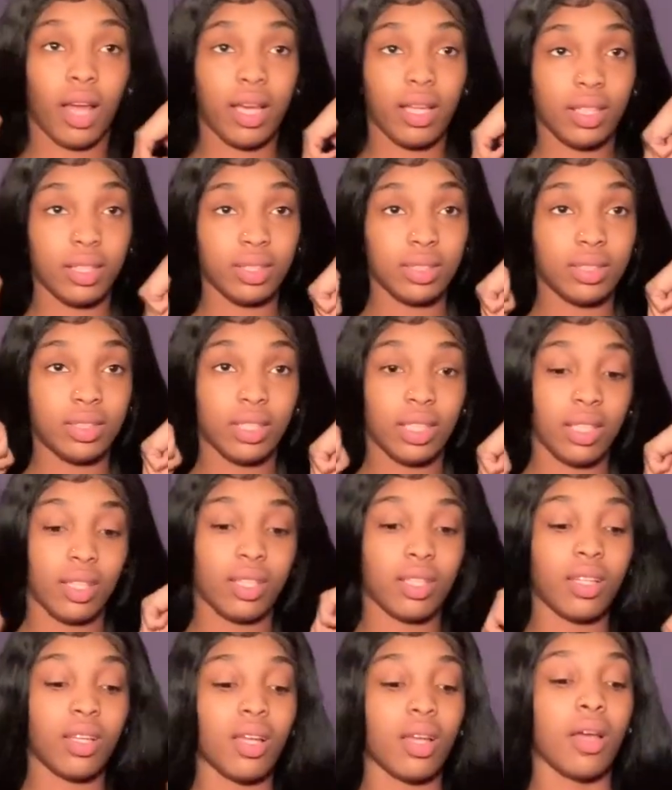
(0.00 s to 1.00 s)
Like,
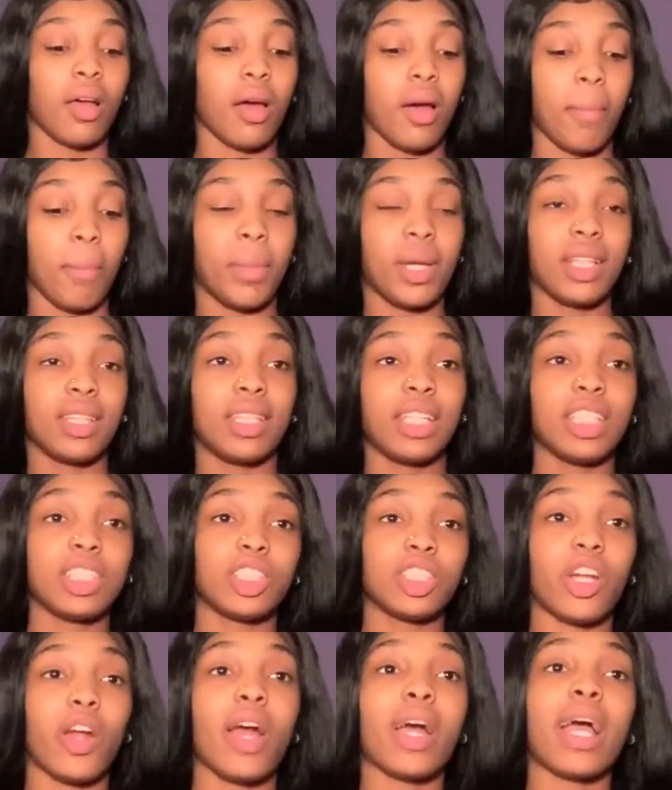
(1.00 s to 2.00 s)
sick. But
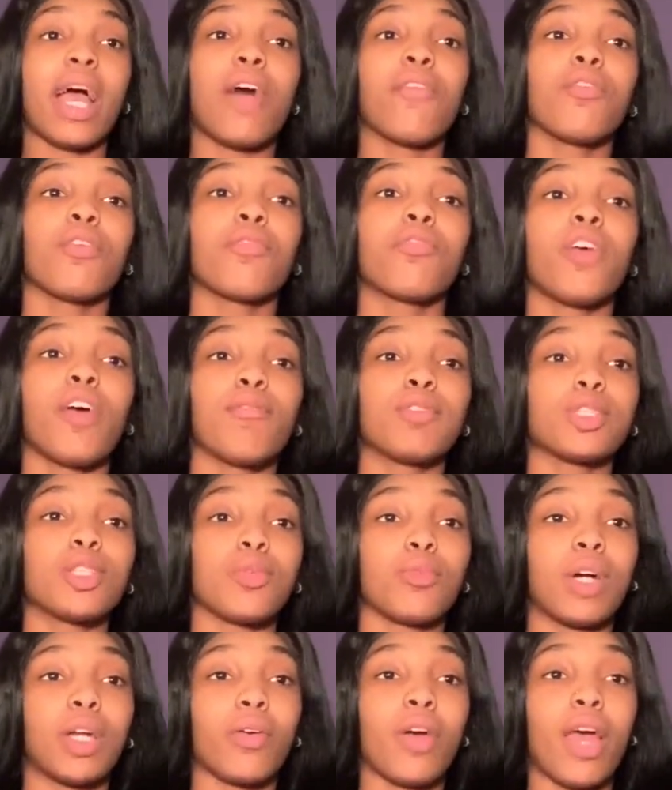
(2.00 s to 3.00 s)
this shirt I got from Forever
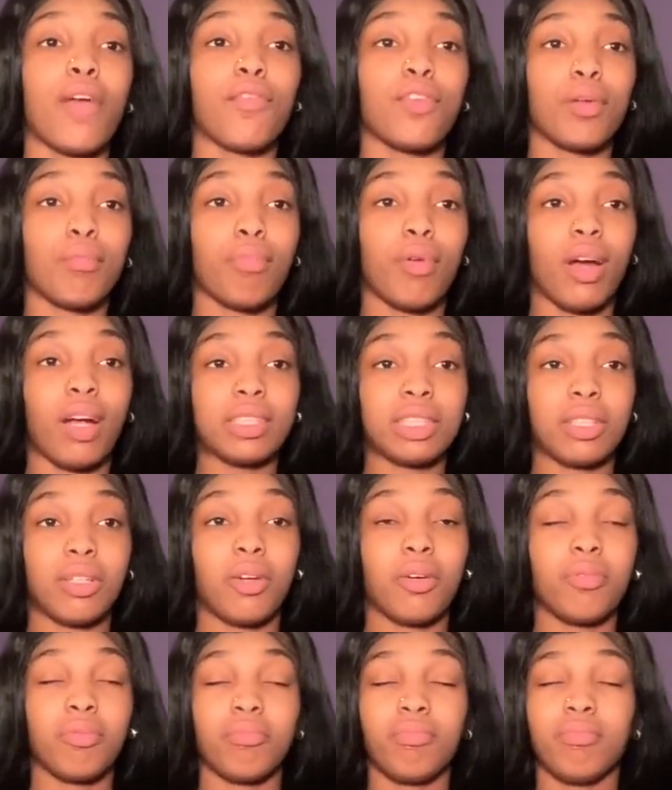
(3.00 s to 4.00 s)
21. I don't have on a bra, so
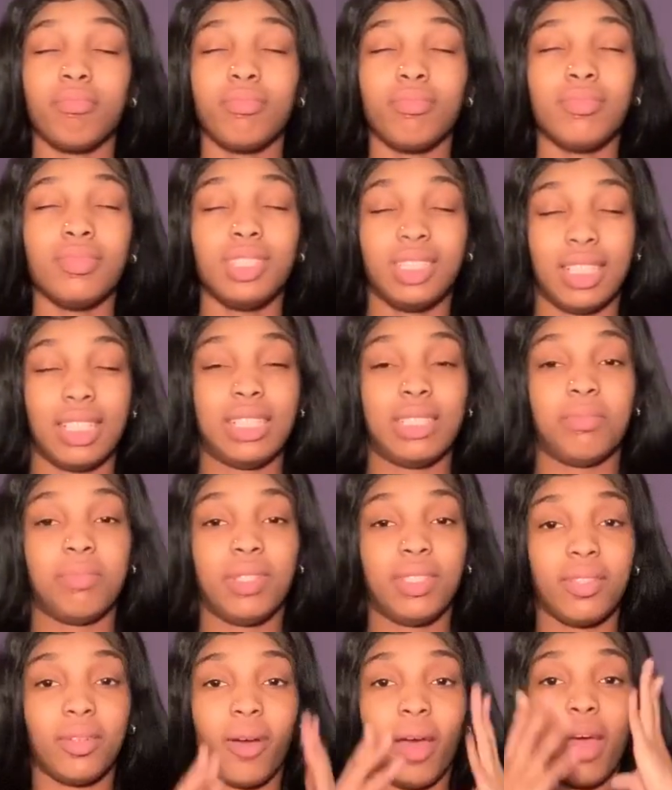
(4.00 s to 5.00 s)
don't judge
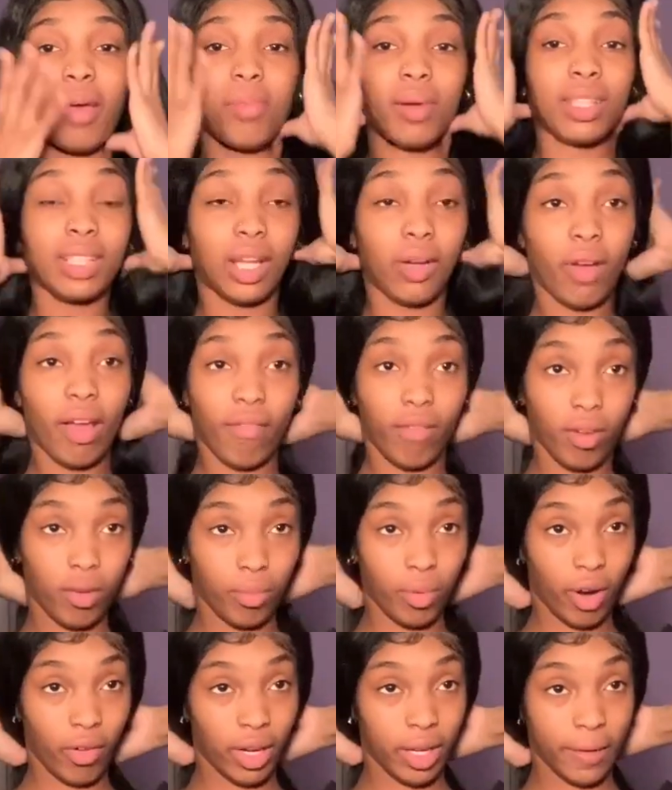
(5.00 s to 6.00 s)
me, okay? Because I don't have on a
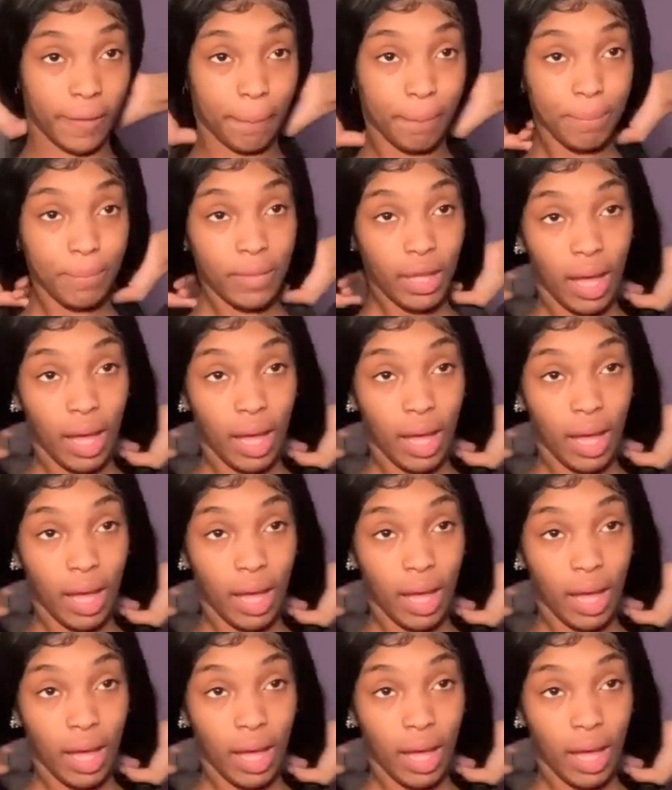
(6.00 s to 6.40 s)
bra right now.